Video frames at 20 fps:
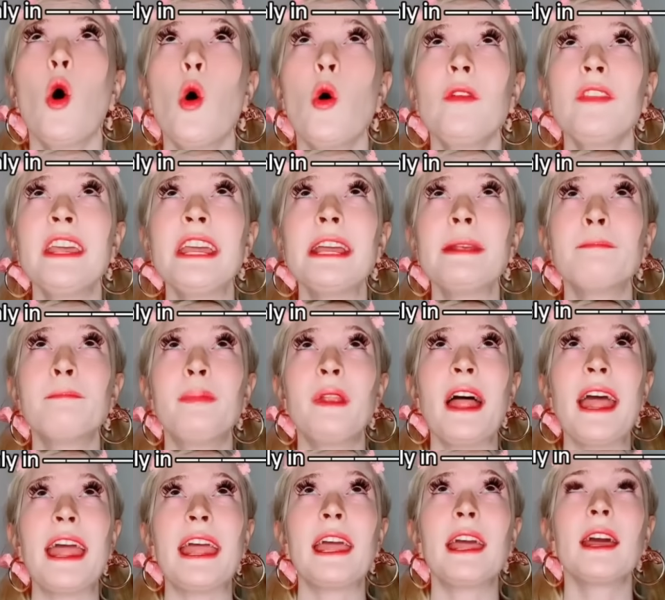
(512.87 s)
Only in
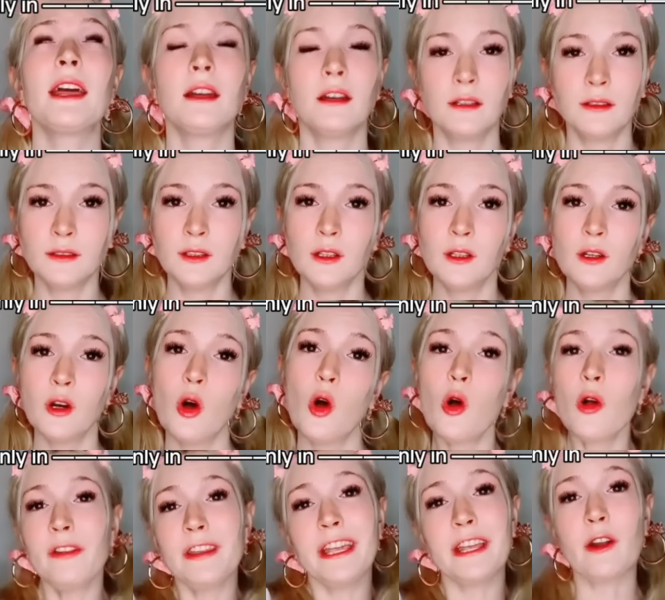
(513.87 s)
blank.
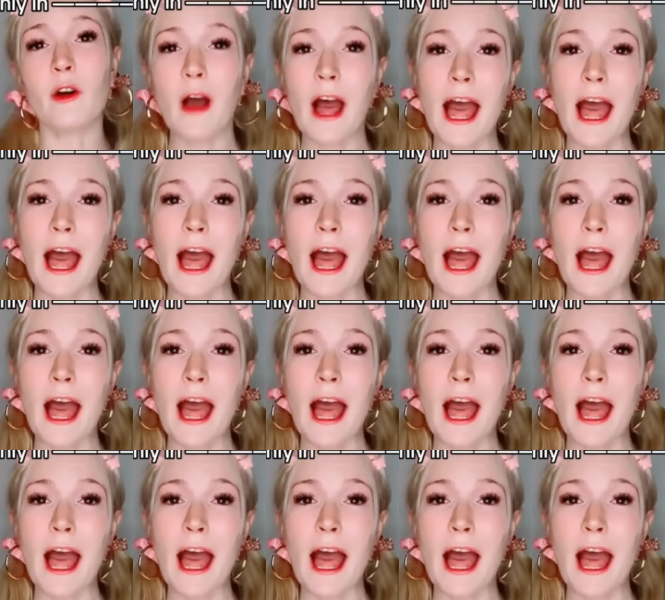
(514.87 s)
Only in